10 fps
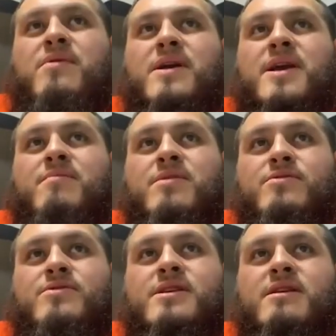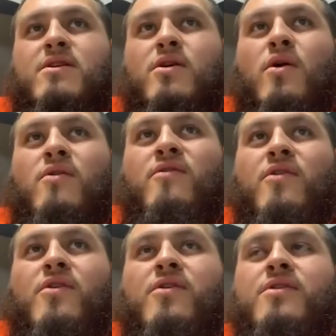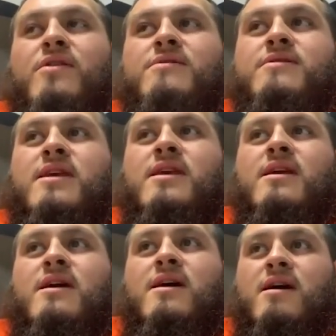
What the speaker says: in music over the